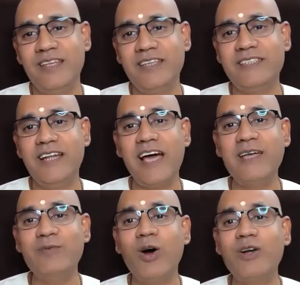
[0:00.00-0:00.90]
He said,
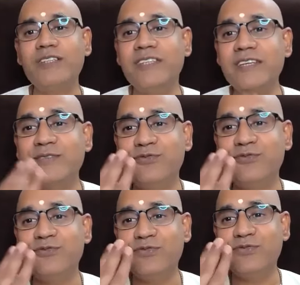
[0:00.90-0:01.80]
I want three
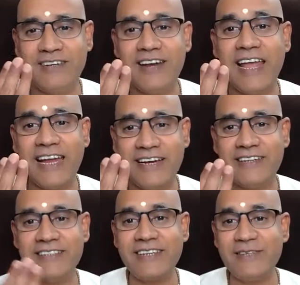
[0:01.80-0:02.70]
feet land.
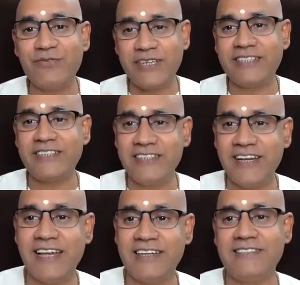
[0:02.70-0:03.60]
three feet
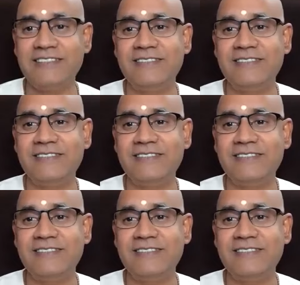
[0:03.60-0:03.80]
land,